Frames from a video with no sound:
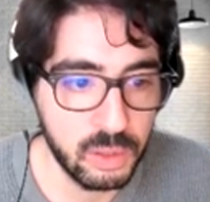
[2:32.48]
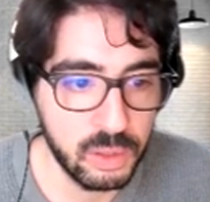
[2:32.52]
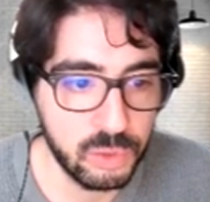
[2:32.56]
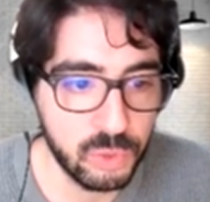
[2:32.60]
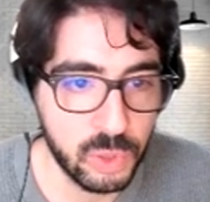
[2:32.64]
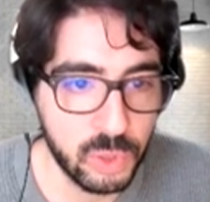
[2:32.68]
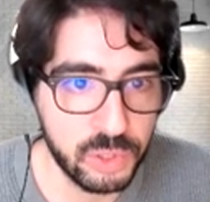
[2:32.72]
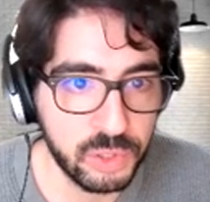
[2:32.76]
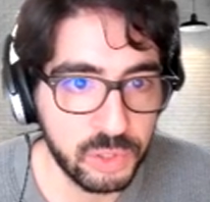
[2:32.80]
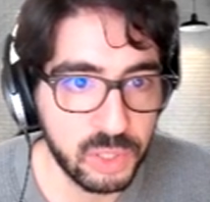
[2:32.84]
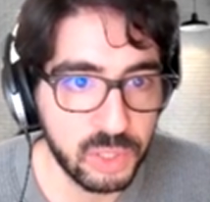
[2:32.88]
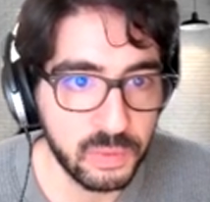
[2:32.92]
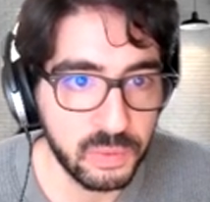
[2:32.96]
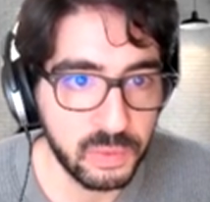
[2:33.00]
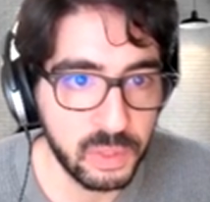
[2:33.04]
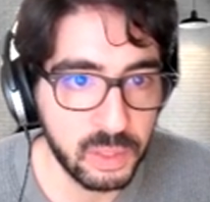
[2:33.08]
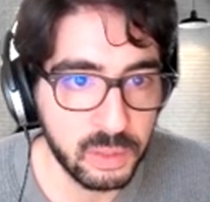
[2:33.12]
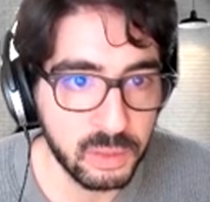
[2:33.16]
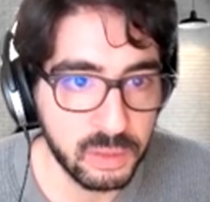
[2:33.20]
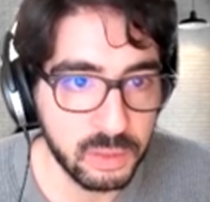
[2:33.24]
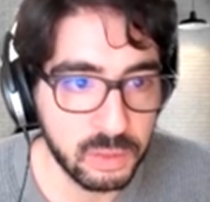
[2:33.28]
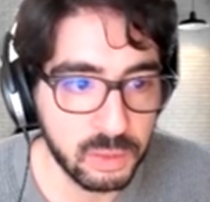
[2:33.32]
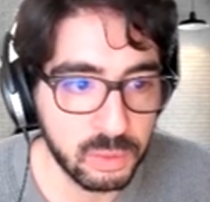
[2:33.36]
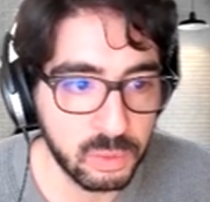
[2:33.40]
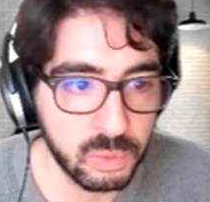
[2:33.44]
To achieve
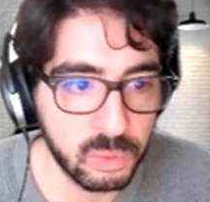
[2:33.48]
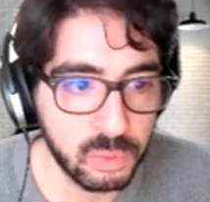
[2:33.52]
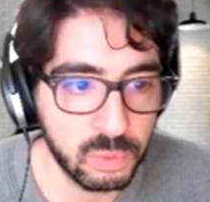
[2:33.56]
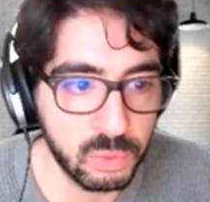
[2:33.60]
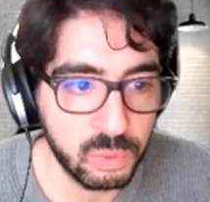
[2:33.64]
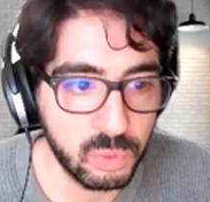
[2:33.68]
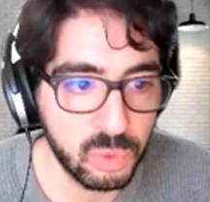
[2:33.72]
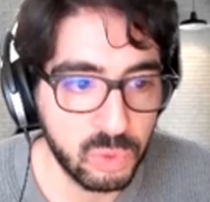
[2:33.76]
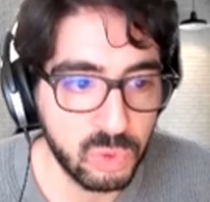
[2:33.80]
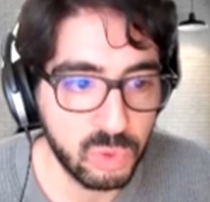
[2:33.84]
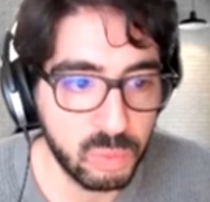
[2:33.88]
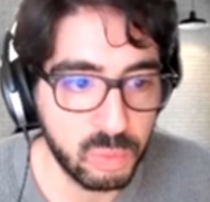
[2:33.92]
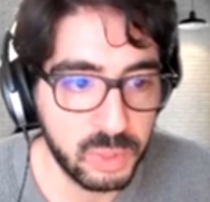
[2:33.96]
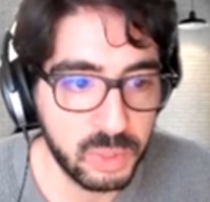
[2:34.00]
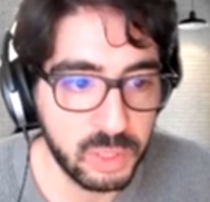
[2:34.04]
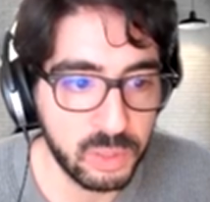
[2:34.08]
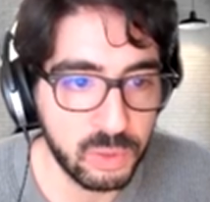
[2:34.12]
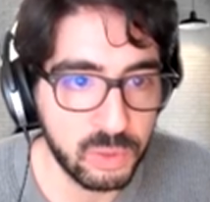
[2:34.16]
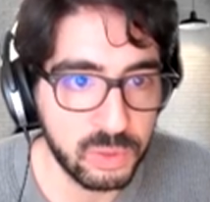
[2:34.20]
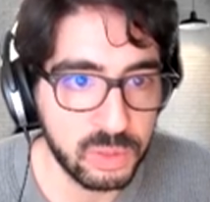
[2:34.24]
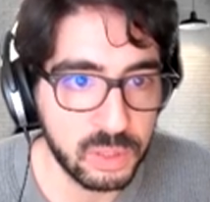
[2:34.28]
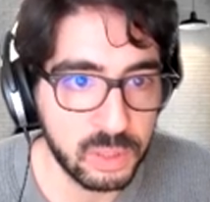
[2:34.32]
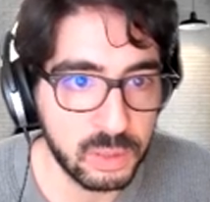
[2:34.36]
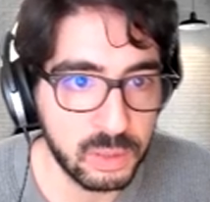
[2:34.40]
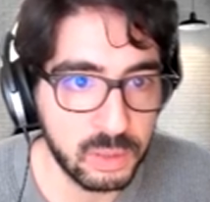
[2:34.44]
this, we will be
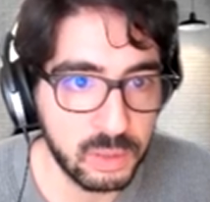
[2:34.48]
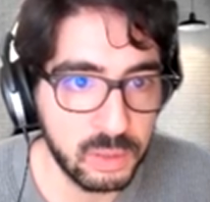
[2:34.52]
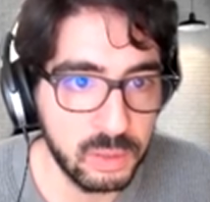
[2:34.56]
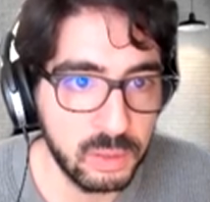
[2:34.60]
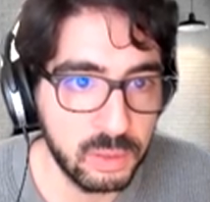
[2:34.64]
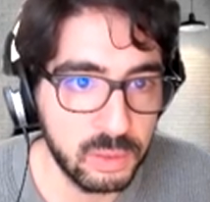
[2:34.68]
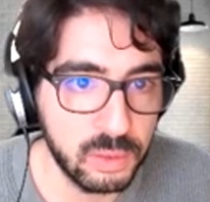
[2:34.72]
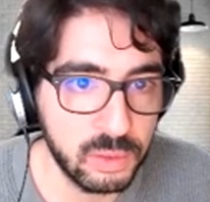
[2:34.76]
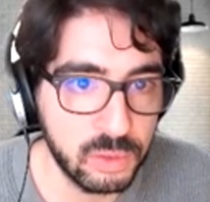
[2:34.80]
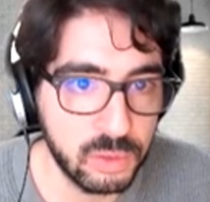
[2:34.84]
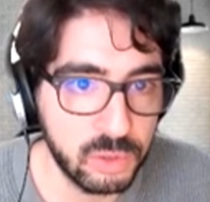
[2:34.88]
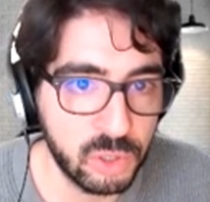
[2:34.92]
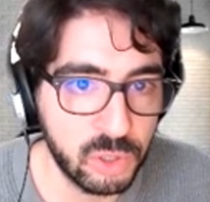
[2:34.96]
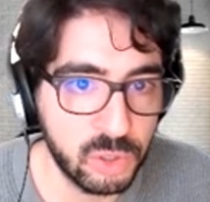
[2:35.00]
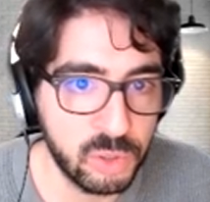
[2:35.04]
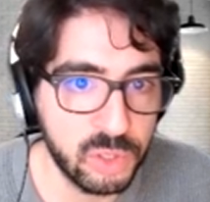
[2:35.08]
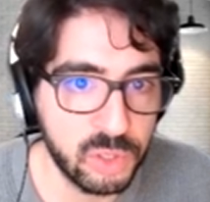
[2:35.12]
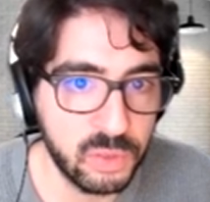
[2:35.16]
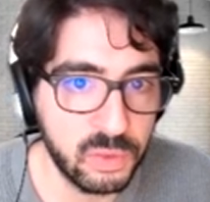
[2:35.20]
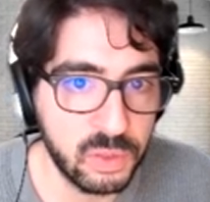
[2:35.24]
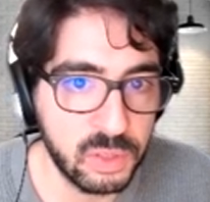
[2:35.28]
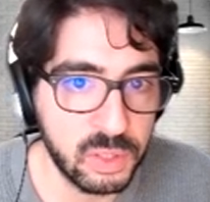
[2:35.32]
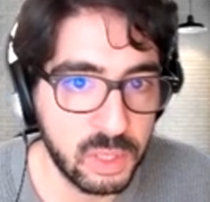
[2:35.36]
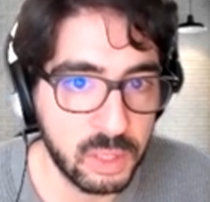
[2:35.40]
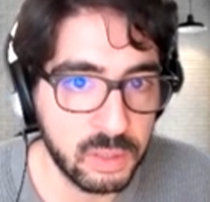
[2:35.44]
using
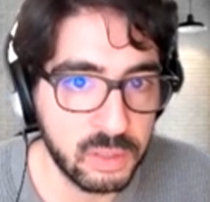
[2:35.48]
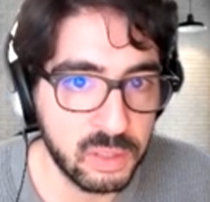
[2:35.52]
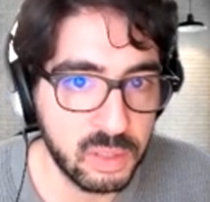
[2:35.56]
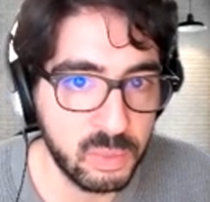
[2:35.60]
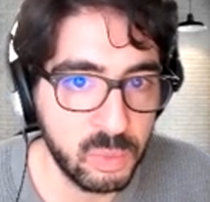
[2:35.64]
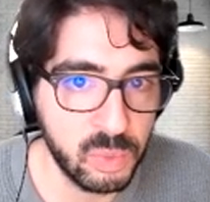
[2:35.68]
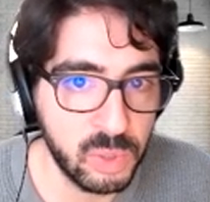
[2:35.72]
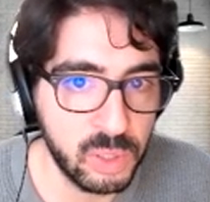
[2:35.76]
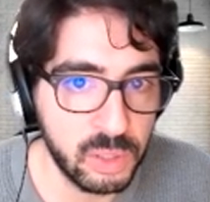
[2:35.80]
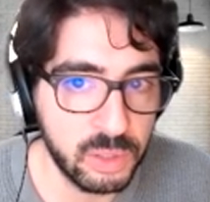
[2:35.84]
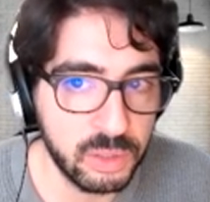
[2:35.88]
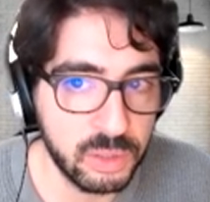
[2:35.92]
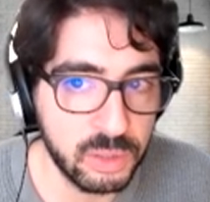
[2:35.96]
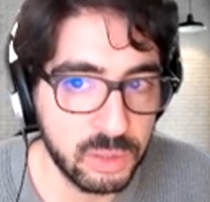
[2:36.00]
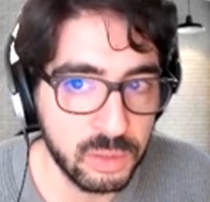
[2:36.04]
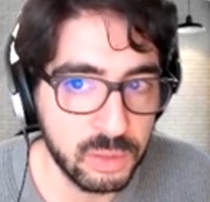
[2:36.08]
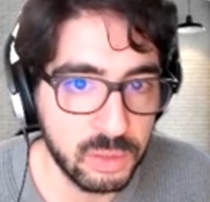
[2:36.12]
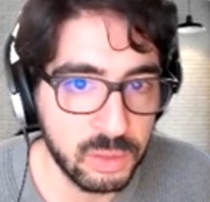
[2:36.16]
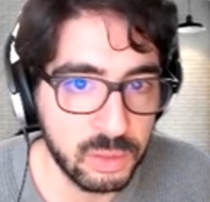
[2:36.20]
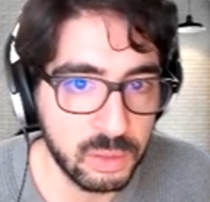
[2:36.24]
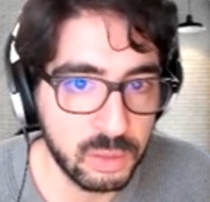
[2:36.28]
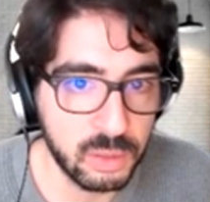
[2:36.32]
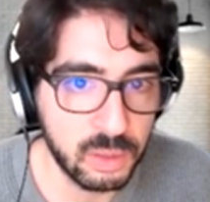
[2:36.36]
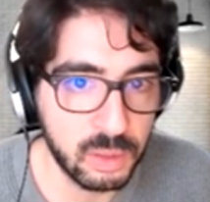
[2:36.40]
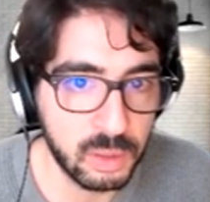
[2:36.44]
generative design
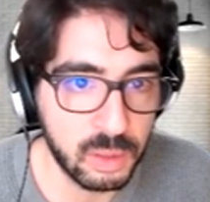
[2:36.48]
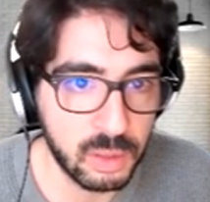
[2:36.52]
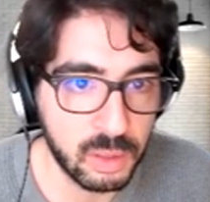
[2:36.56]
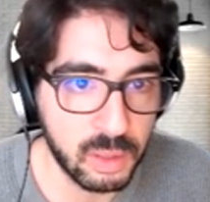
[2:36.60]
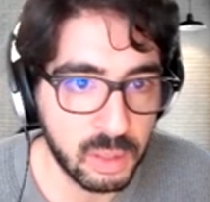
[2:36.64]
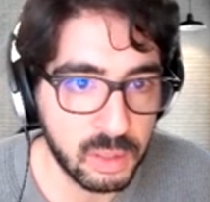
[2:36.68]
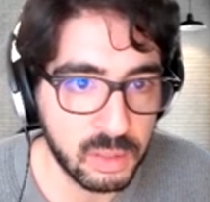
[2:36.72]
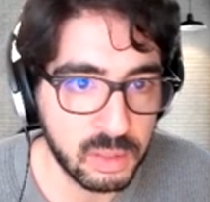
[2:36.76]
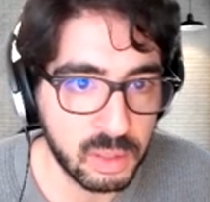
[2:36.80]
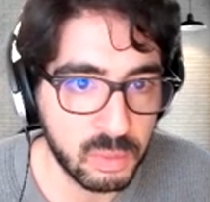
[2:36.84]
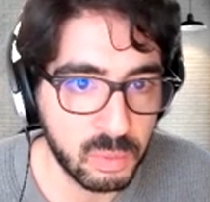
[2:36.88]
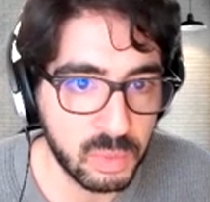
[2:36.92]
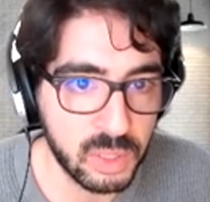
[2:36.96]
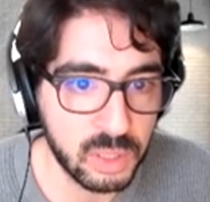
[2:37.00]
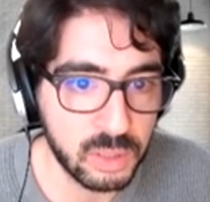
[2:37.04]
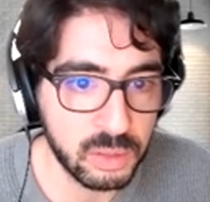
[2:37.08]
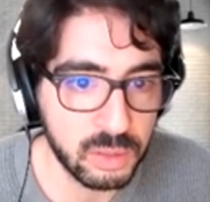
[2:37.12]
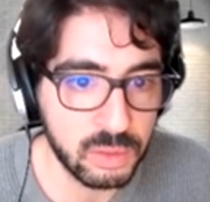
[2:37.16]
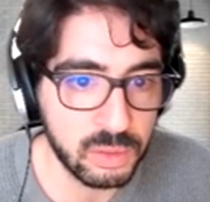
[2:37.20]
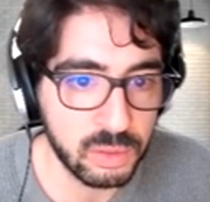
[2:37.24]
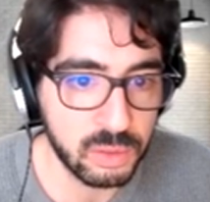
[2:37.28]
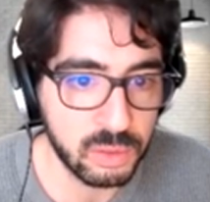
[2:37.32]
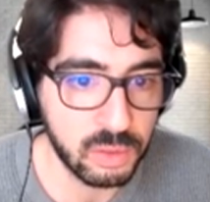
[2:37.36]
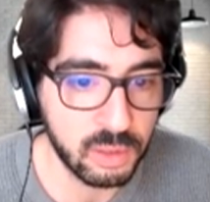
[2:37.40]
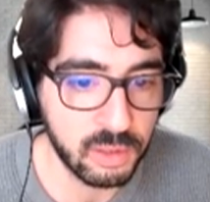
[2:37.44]
simulations as a
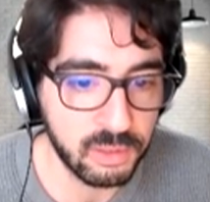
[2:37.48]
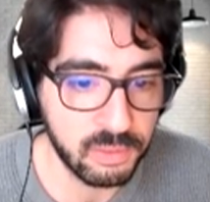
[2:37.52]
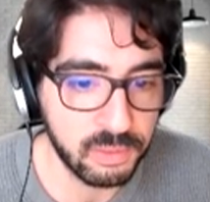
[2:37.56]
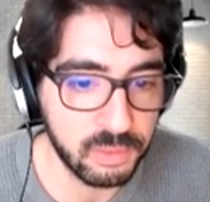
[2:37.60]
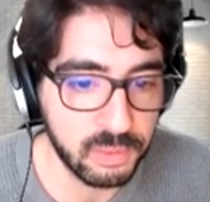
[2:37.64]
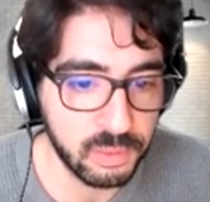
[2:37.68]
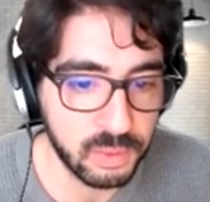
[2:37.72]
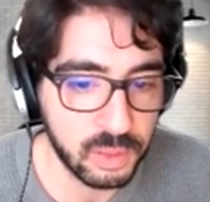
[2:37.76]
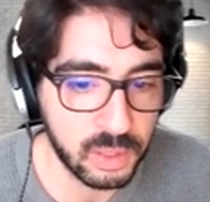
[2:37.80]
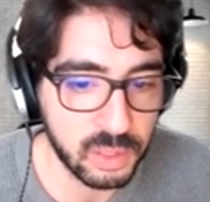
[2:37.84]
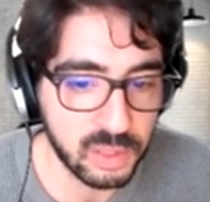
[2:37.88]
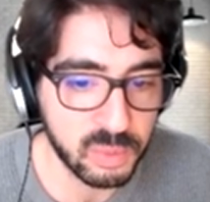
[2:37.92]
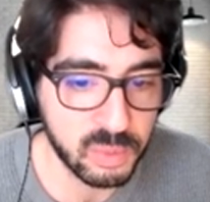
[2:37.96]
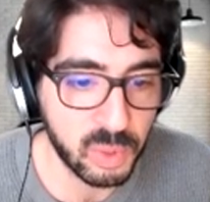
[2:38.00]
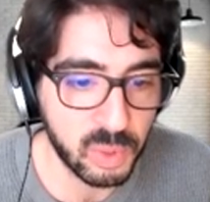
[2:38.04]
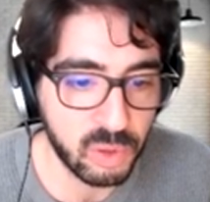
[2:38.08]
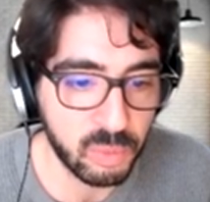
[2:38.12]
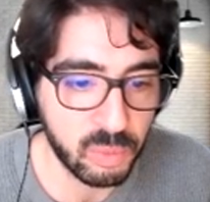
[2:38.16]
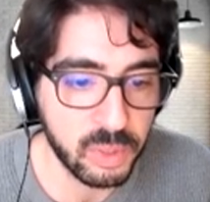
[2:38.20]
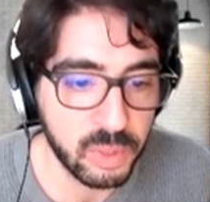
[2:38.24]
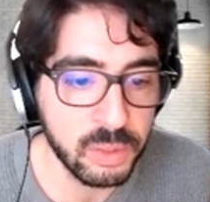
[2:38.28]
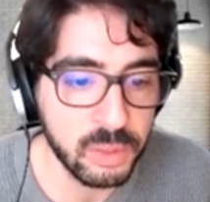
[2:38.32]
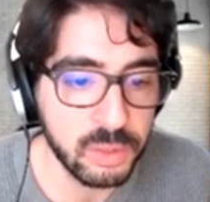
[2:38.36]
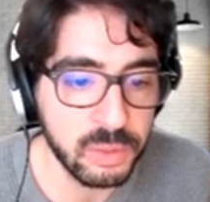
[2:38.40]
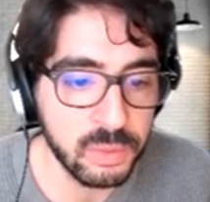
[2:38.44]
means of
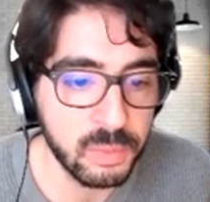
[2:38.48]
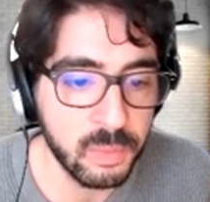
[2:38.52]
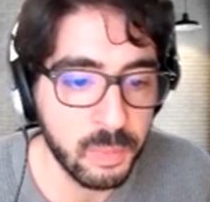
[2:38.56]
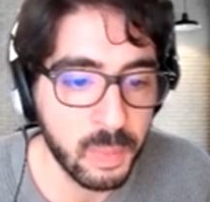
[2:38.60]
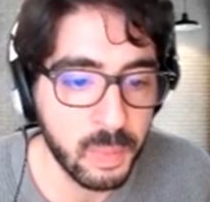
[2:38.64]
experiment.